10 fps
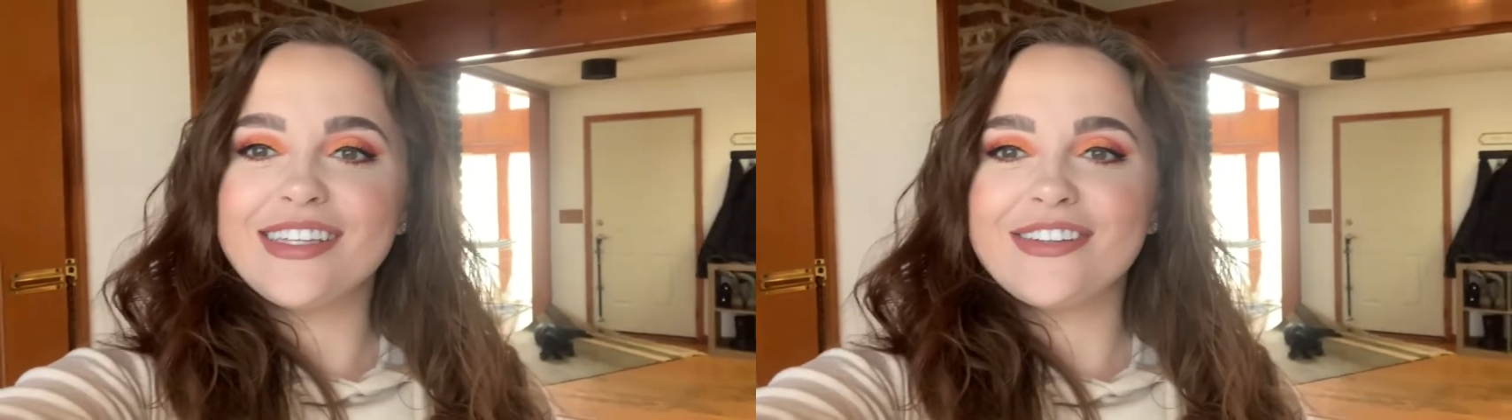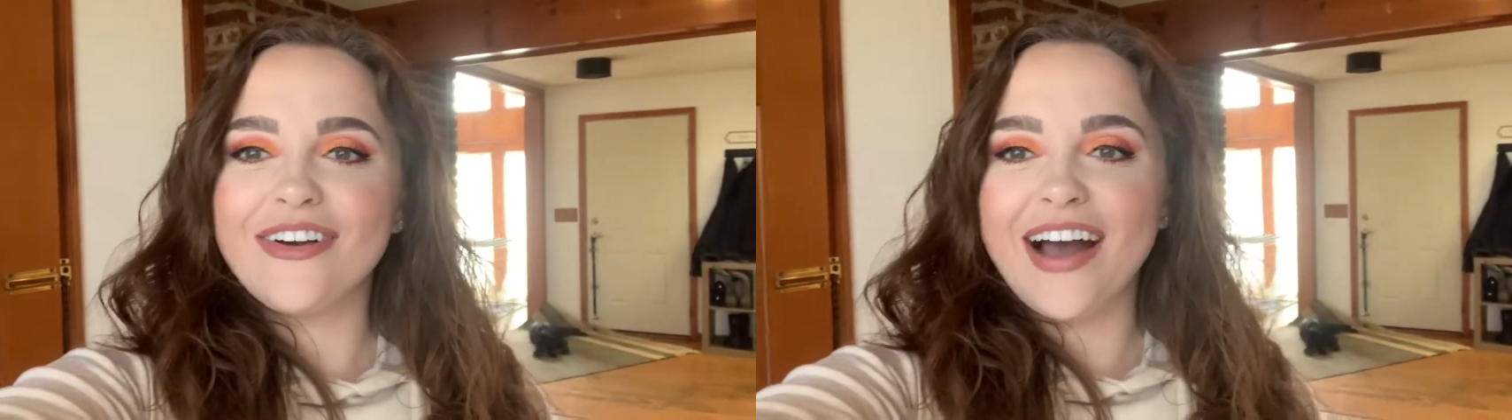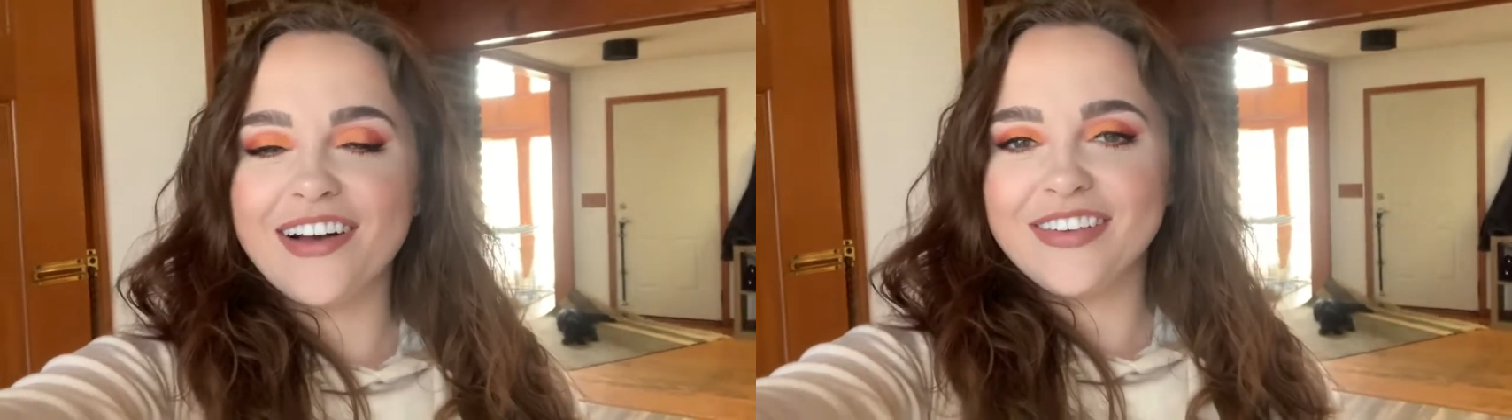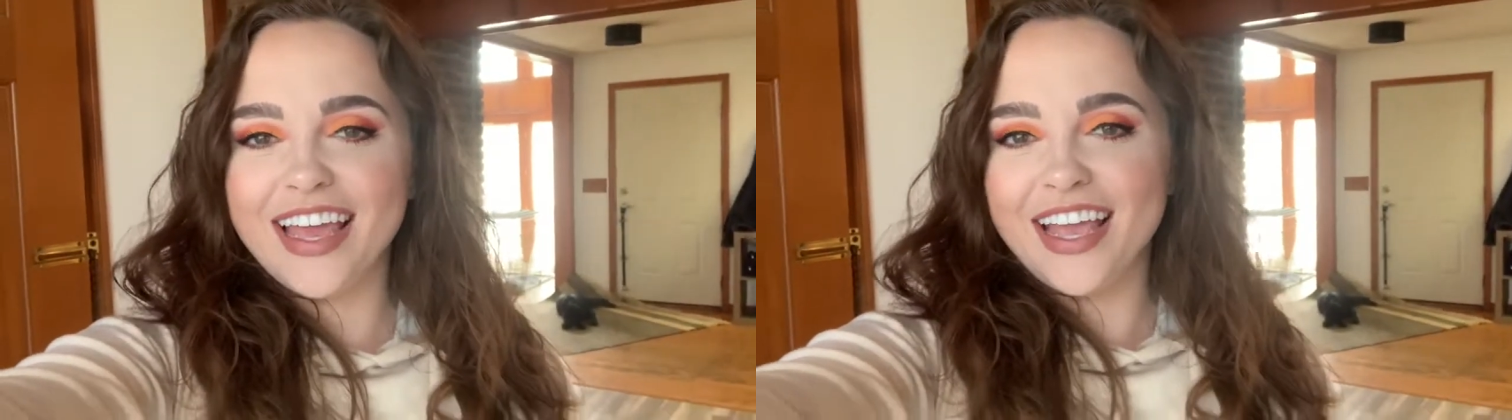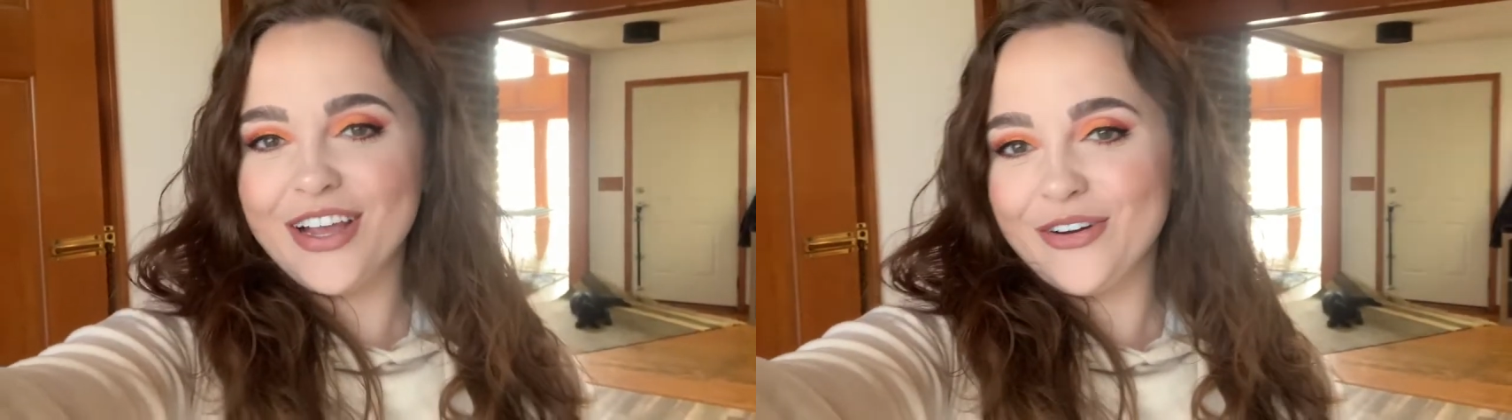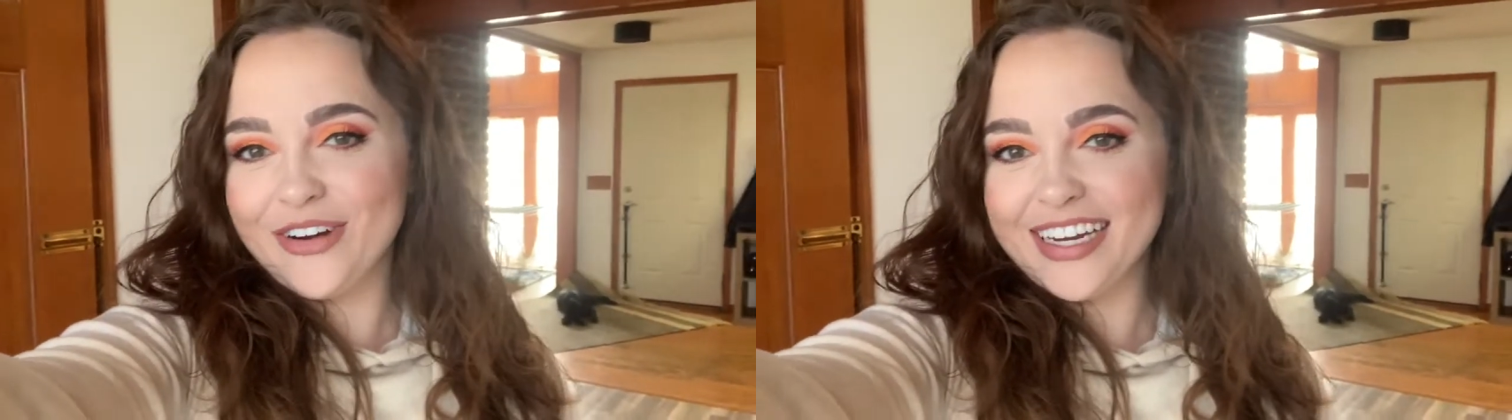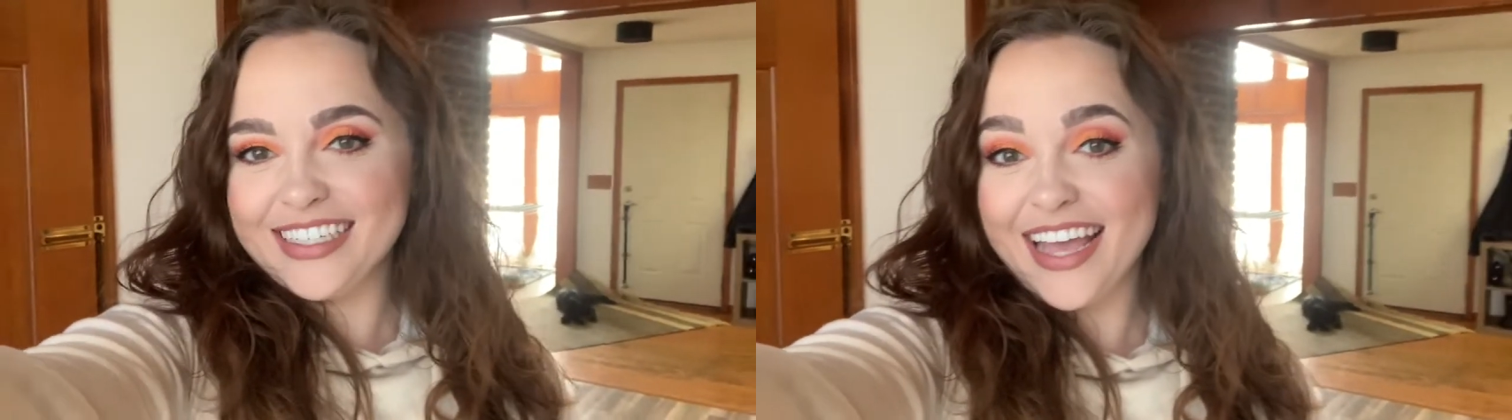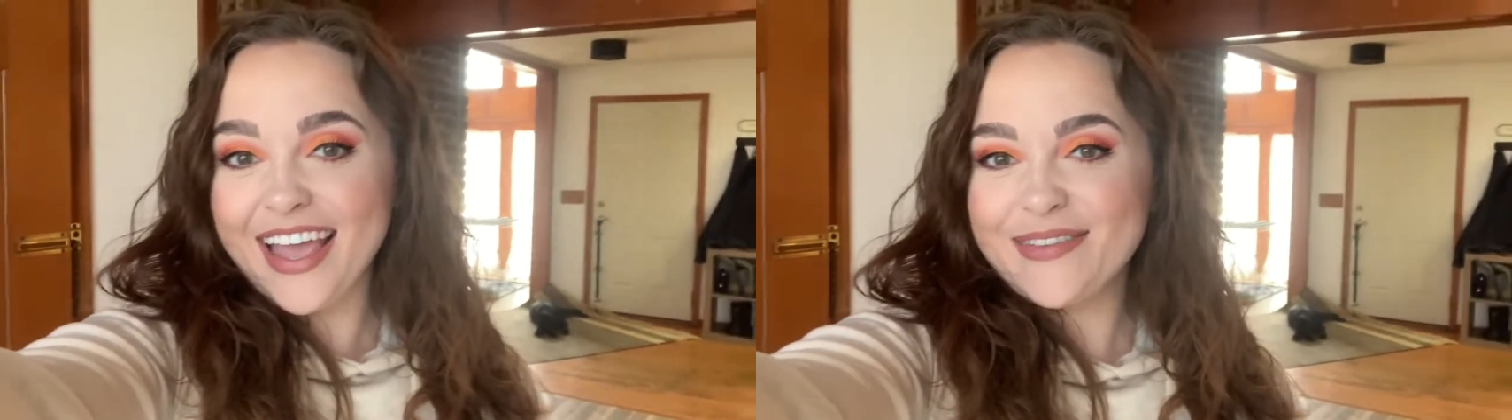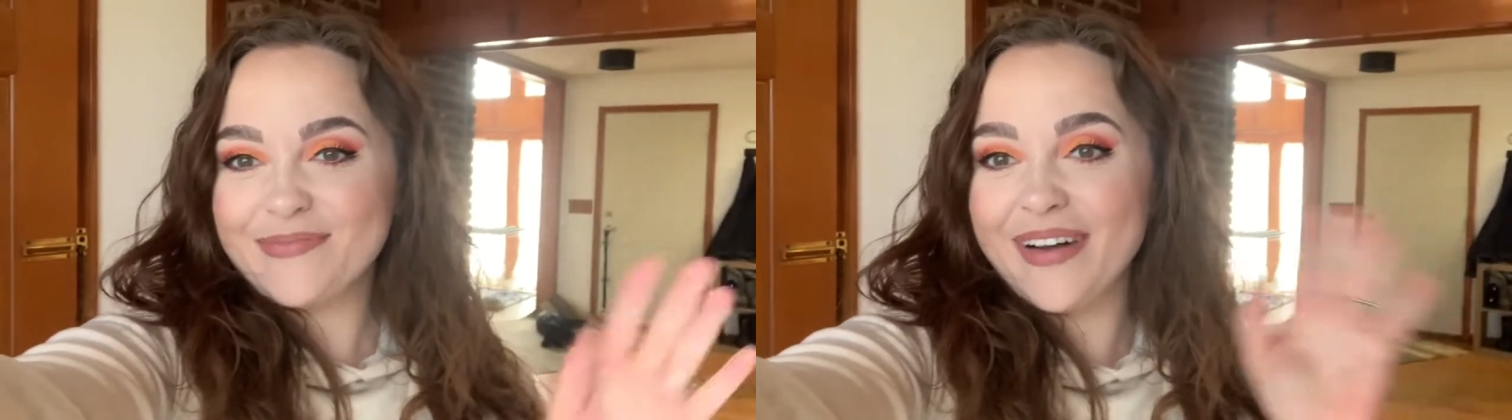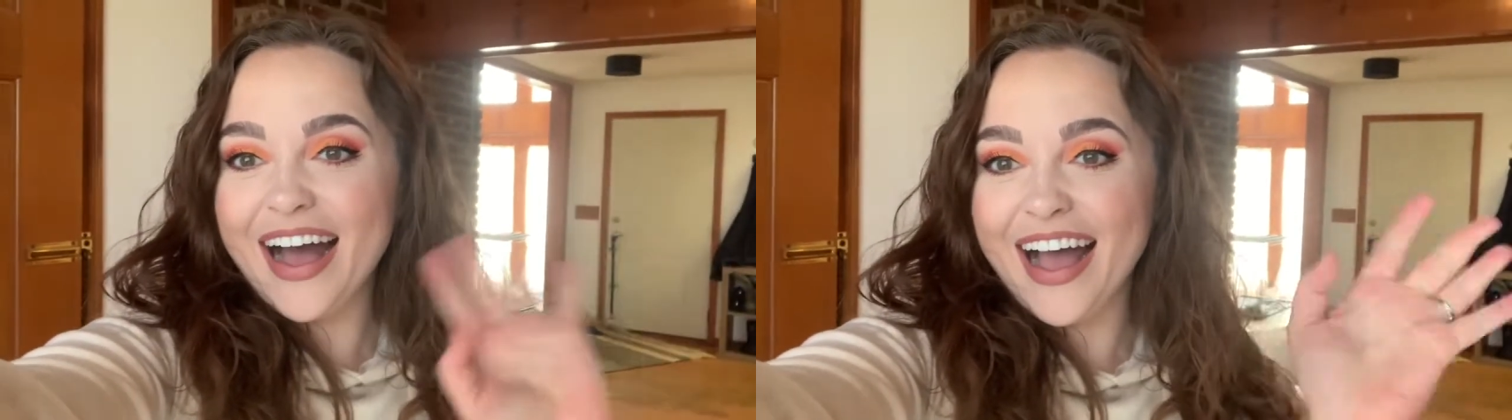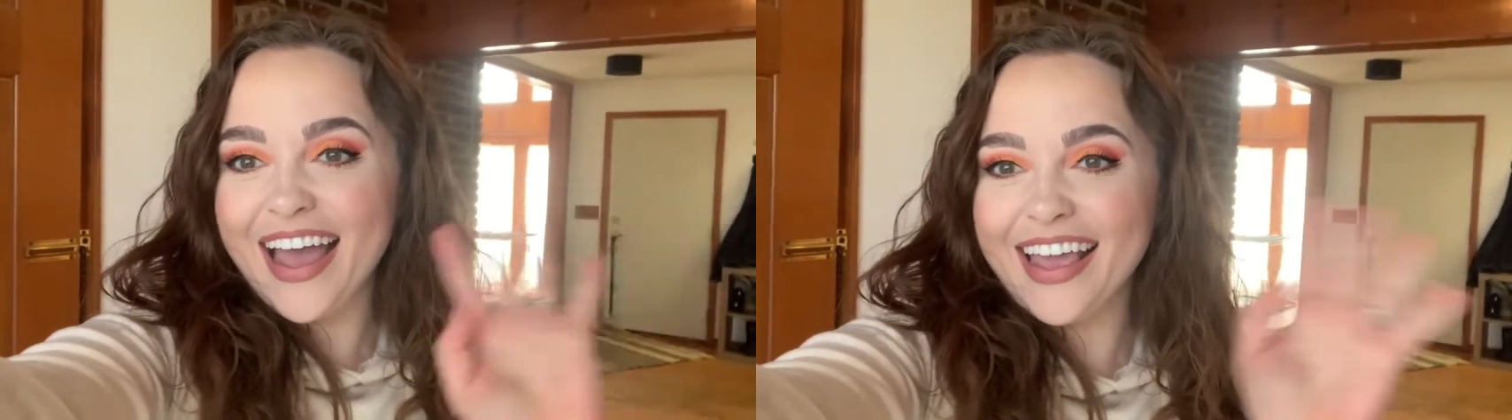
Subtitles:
So have a great day. Bye.